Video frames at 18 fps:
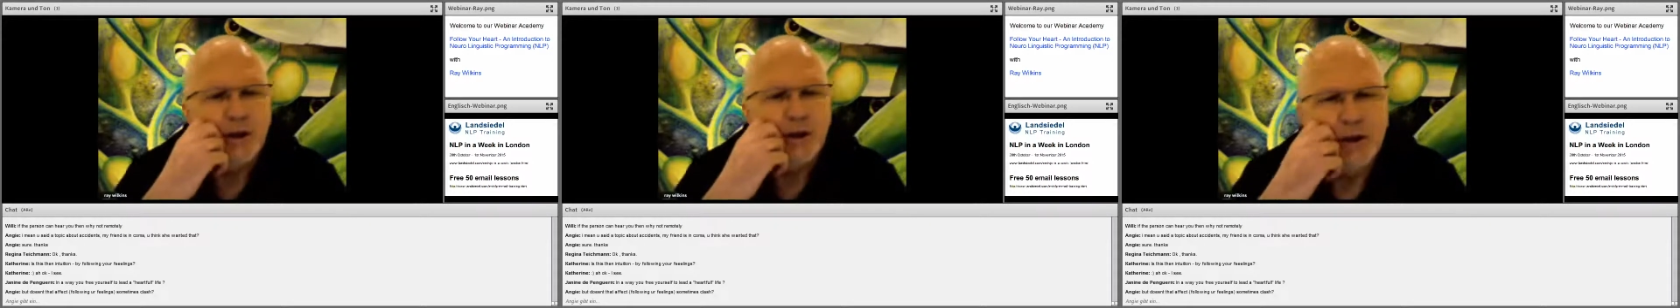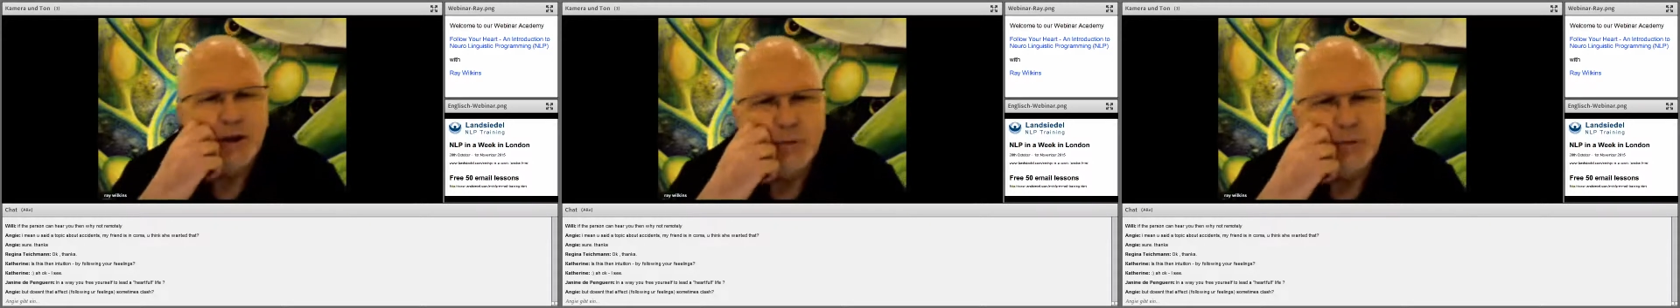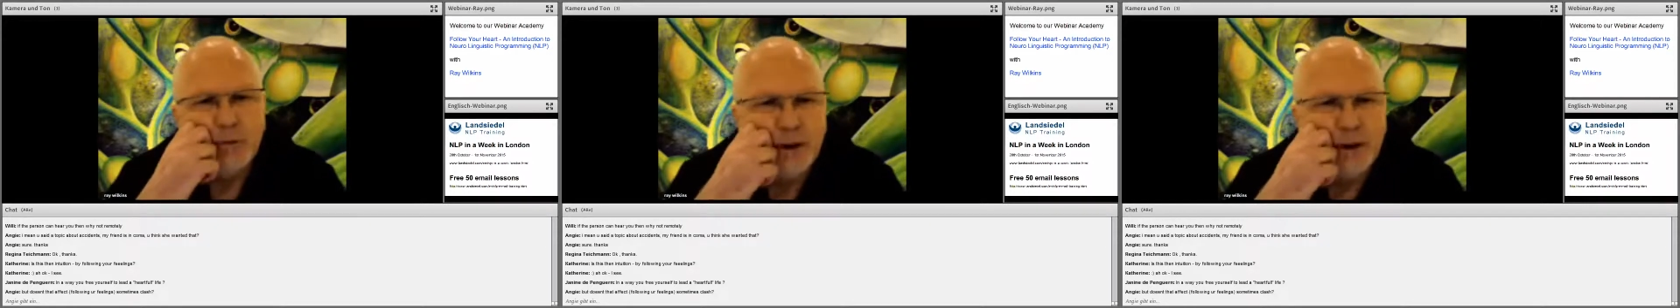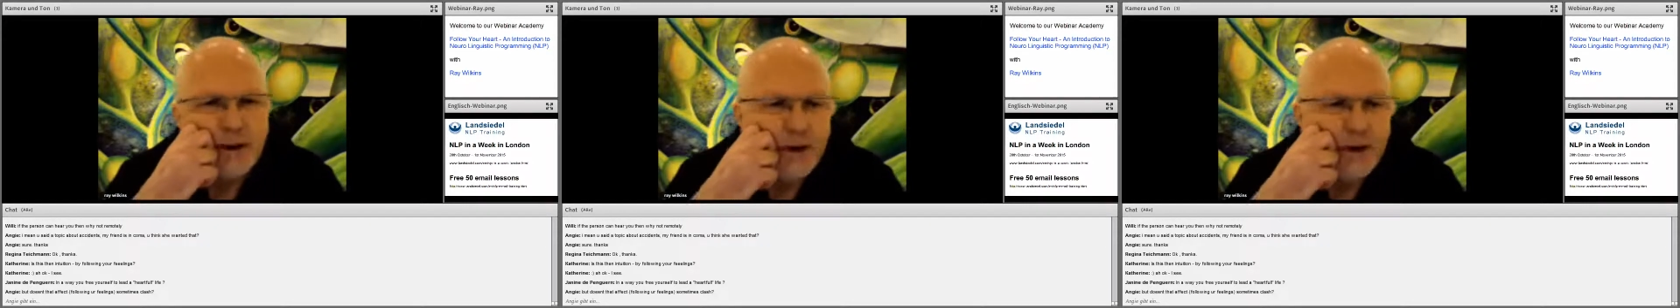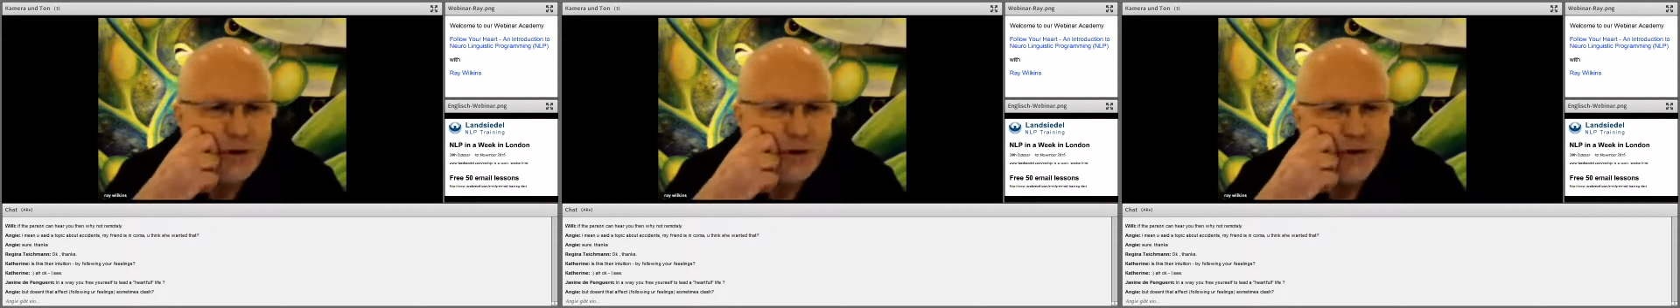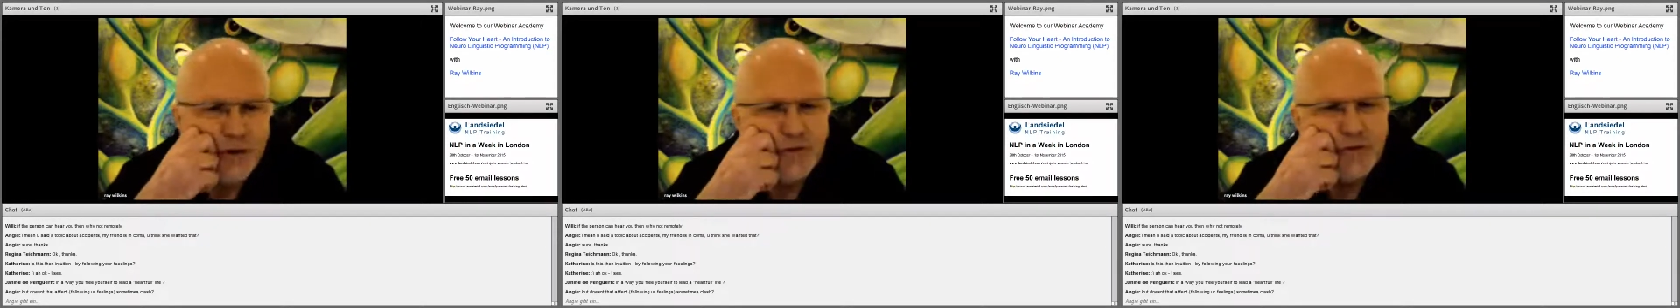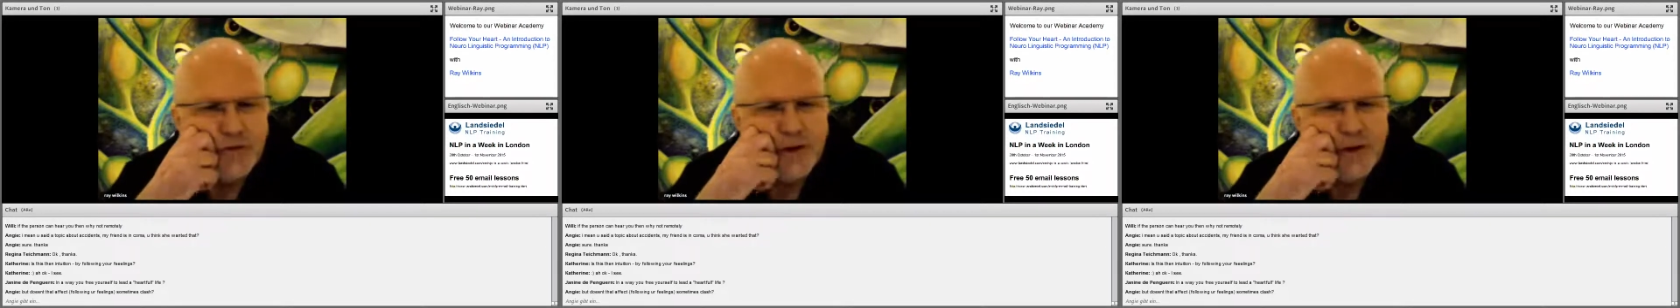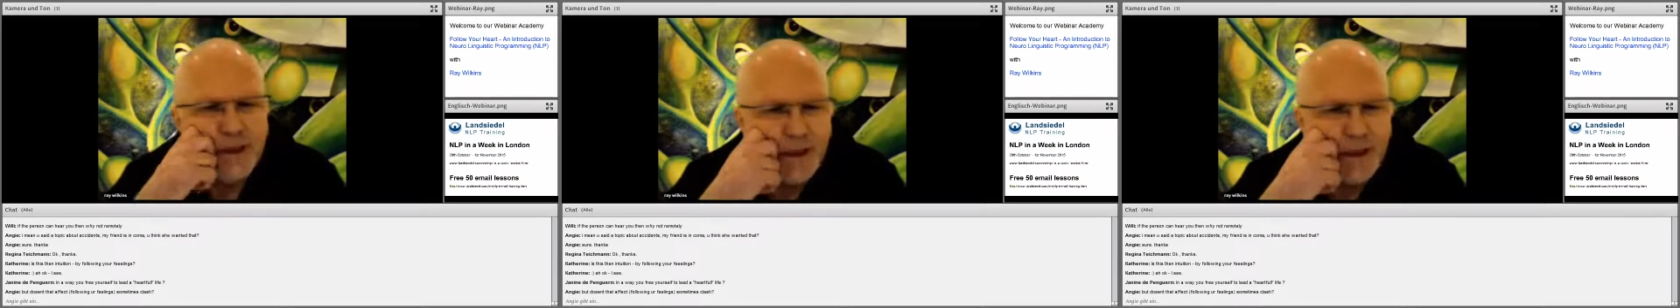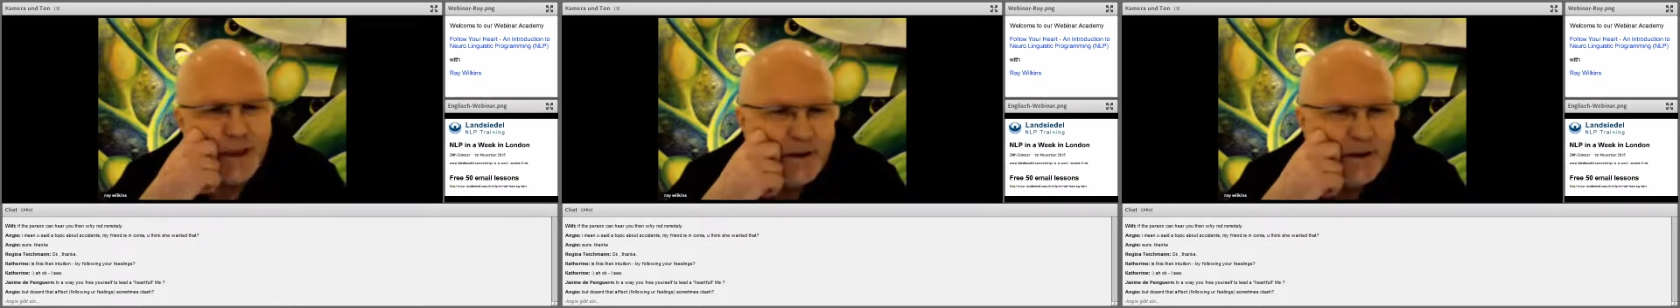Yeah, we're getting close to
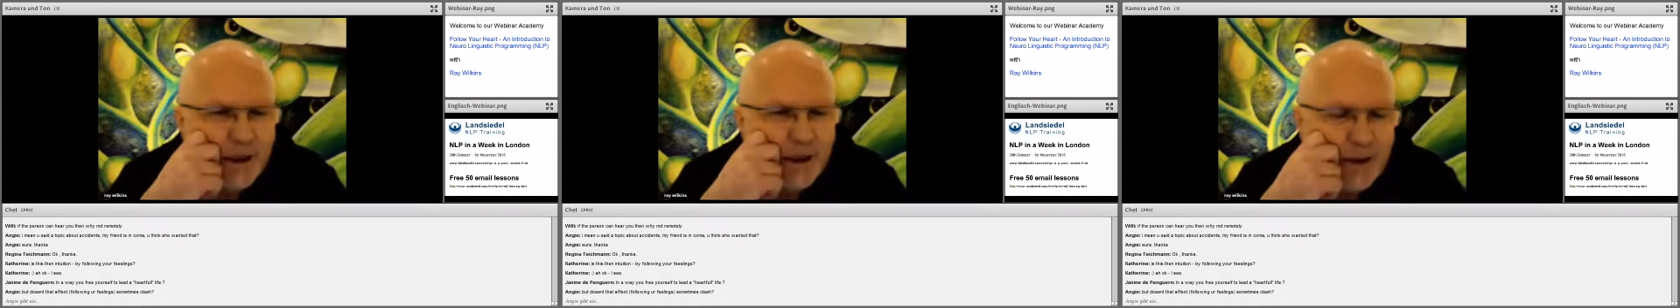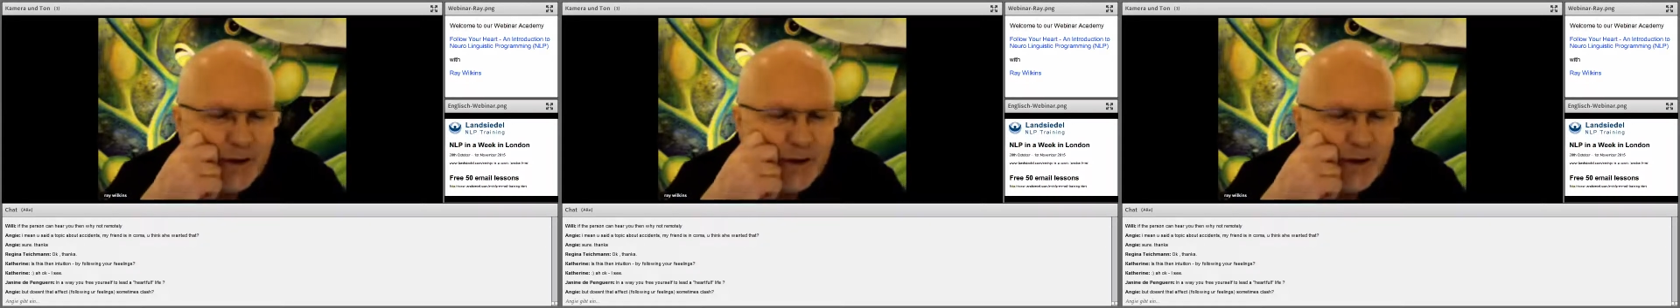the end now.